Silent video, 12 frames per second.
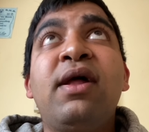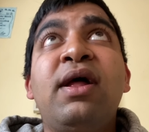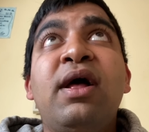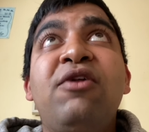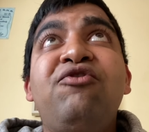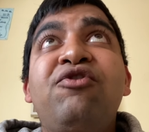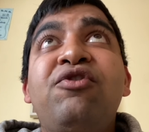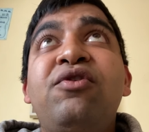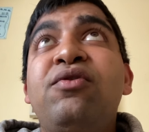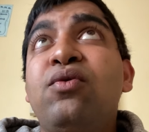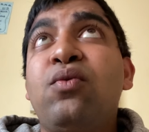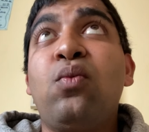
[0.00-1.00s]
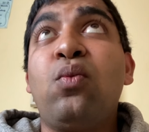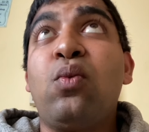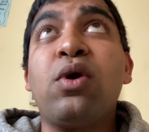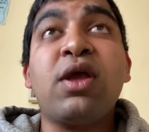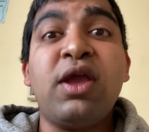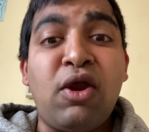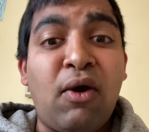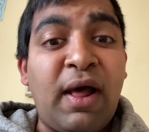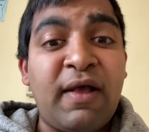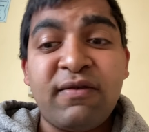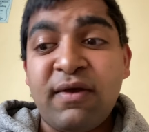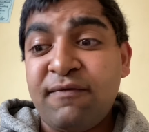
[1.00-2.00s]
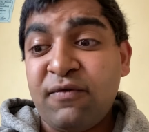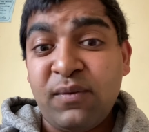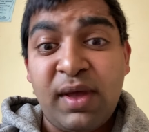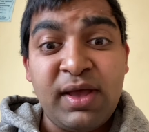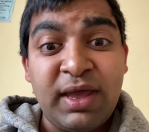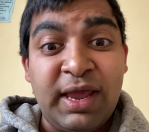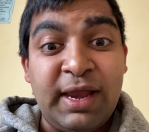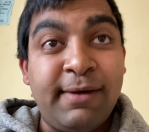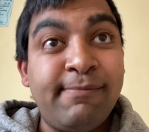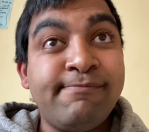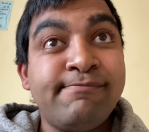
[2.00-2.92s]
and you're working your ass off as well, Cian,